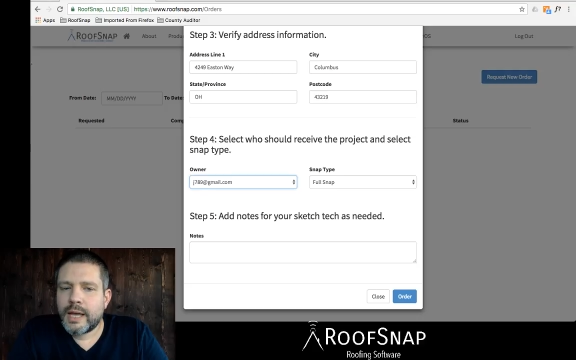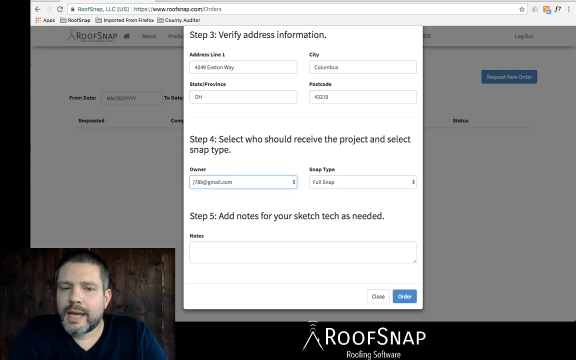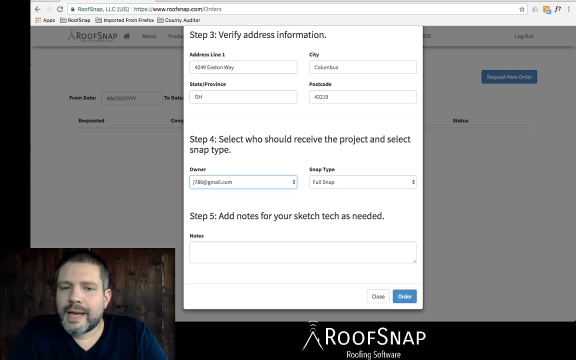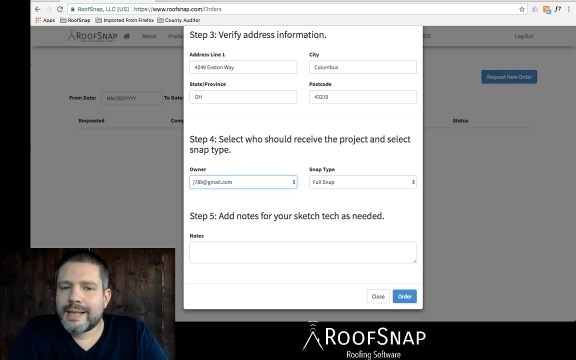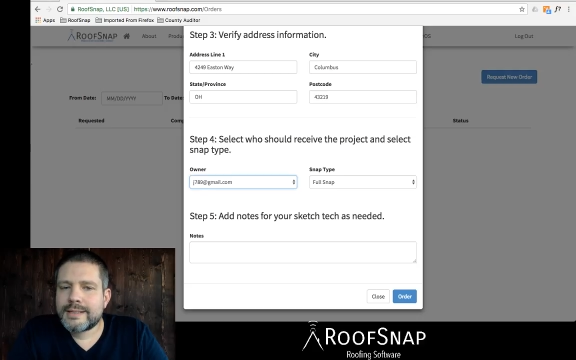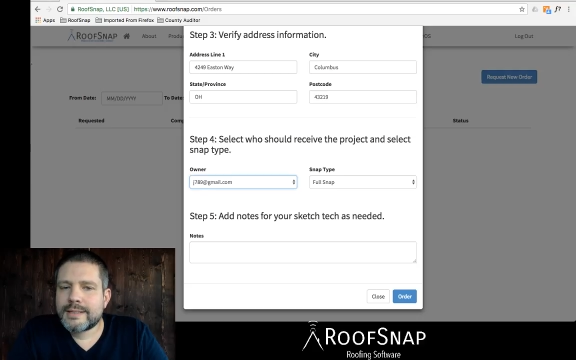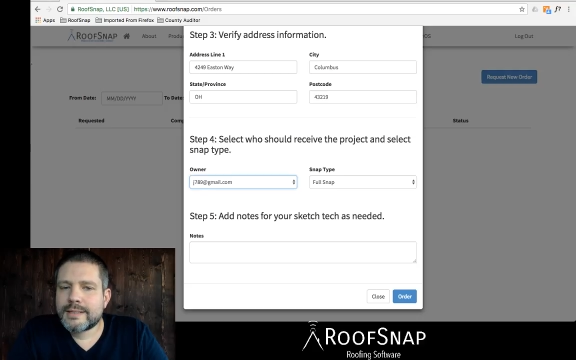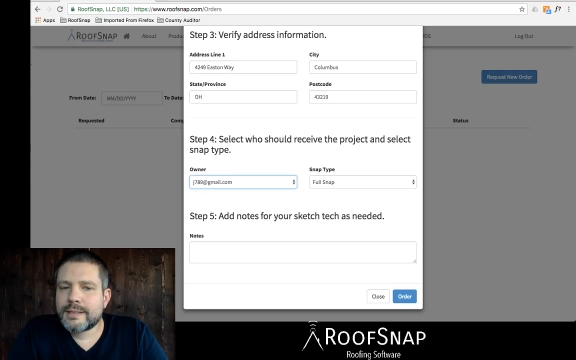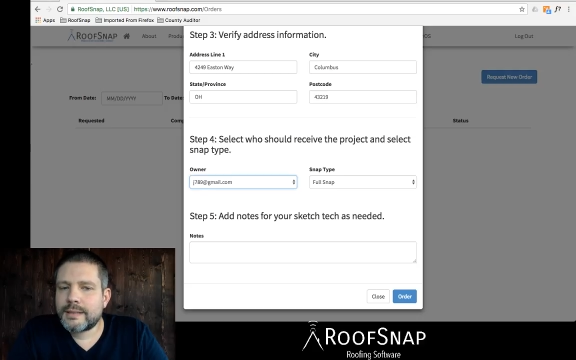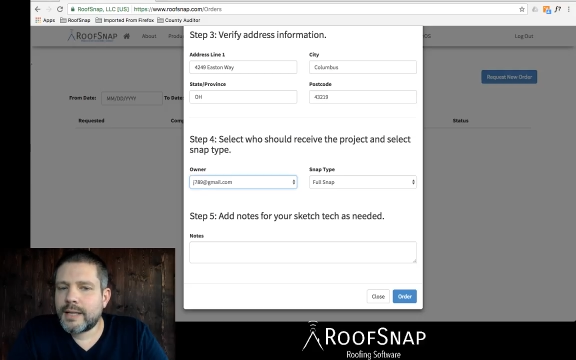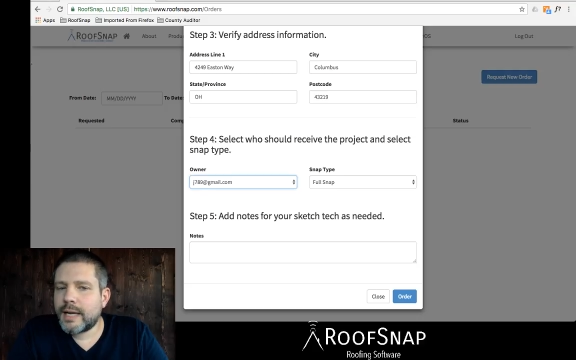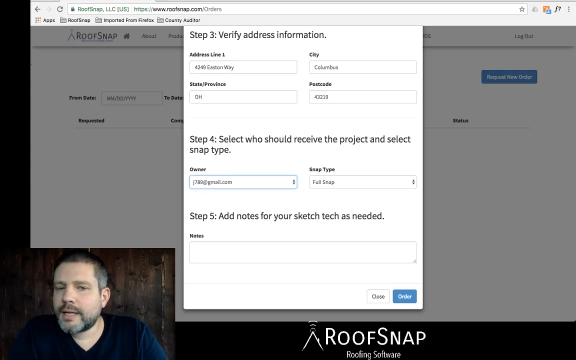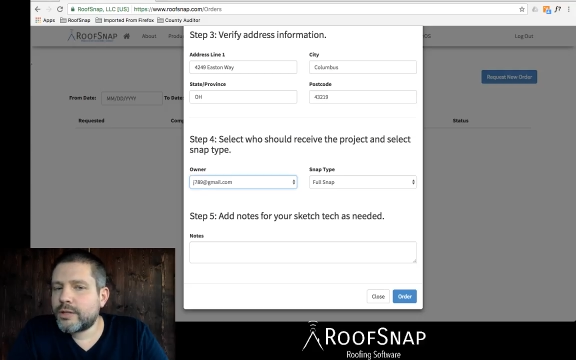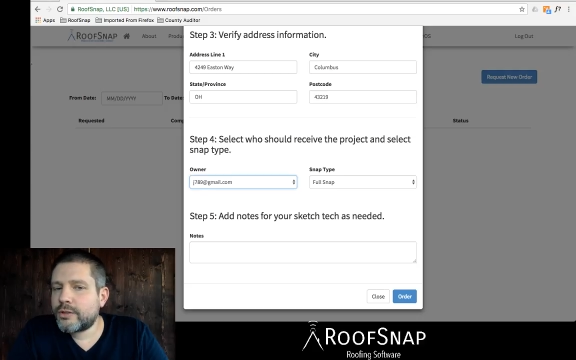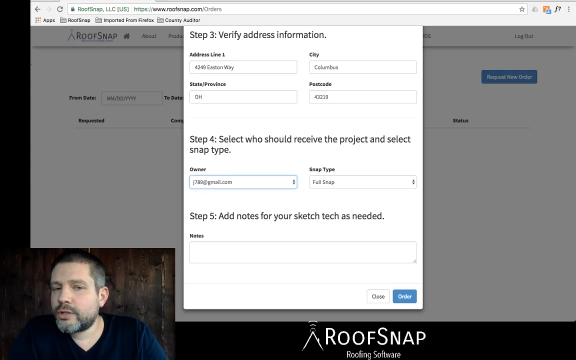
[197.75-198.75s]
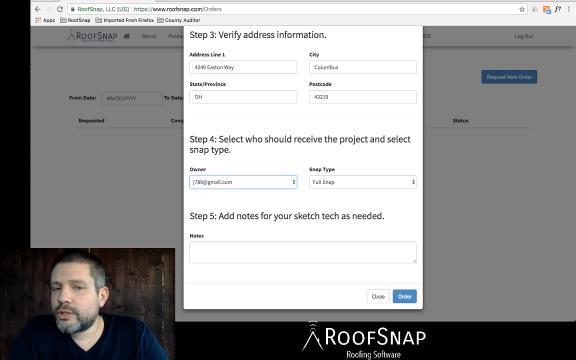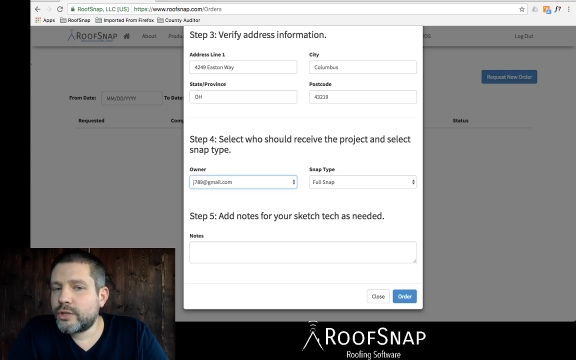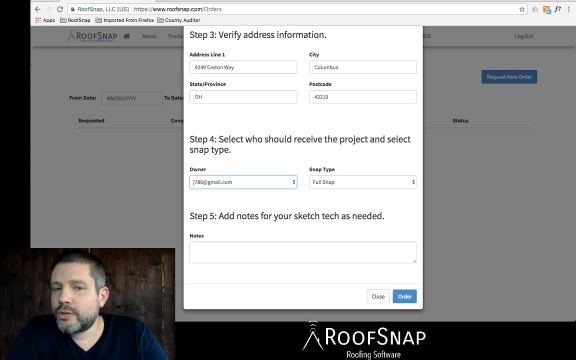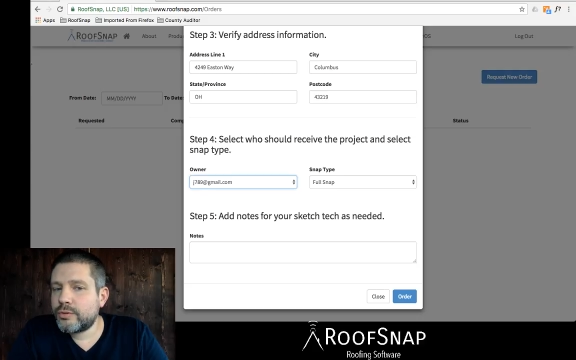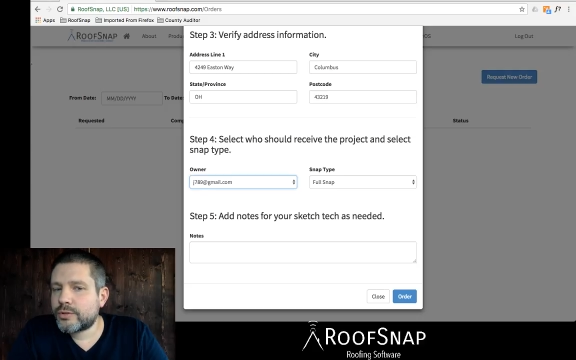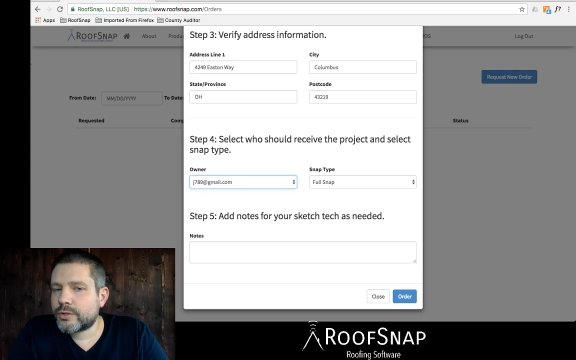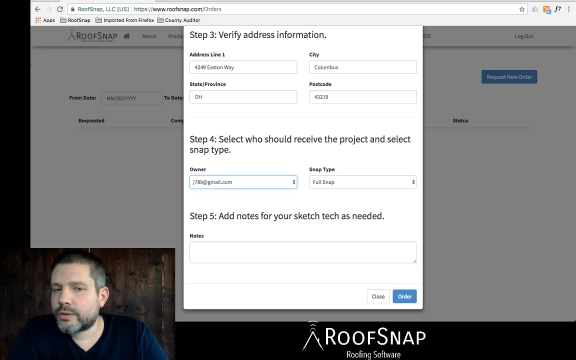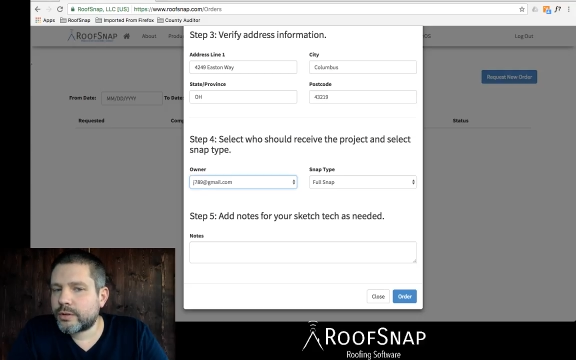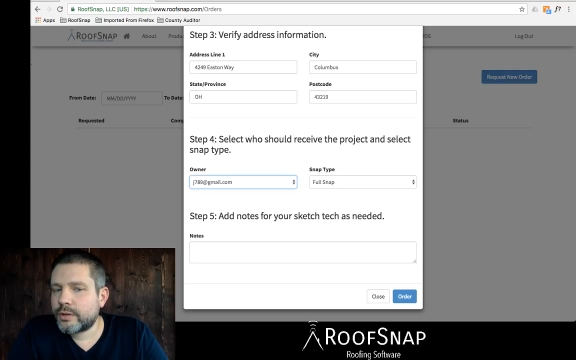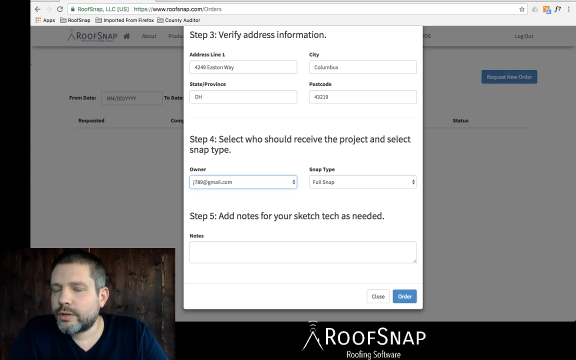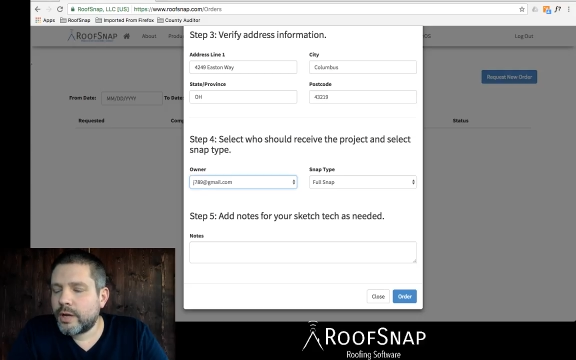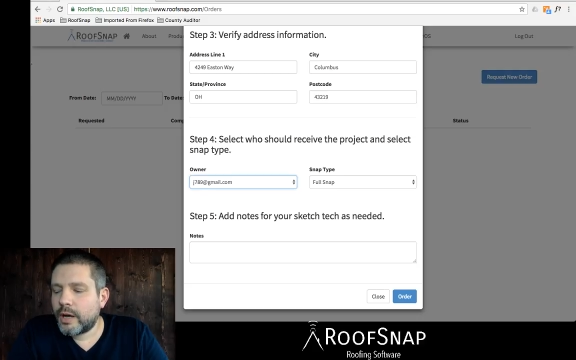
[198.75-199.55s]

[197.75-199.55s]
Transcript: and select the user